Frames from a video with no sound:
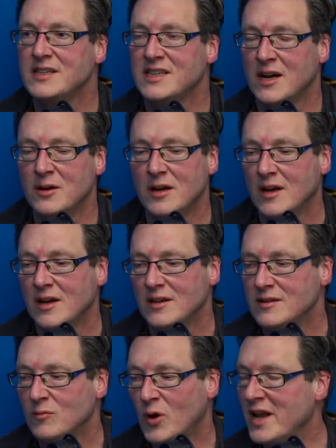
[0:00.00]
So
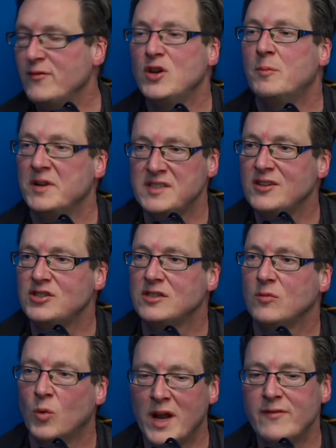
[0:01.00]
whatever your
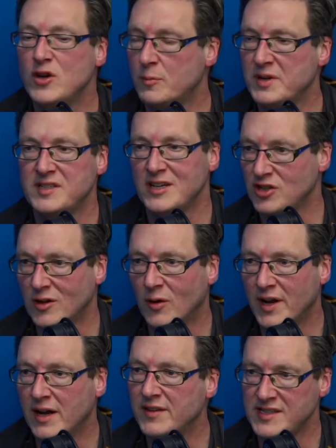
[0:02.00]
position
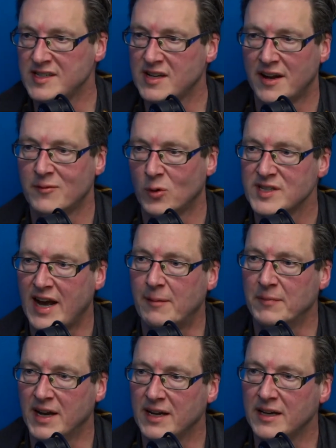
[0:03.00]
on it, this is kind of what's
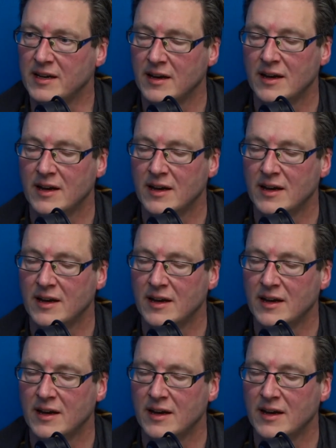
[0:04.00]
happening.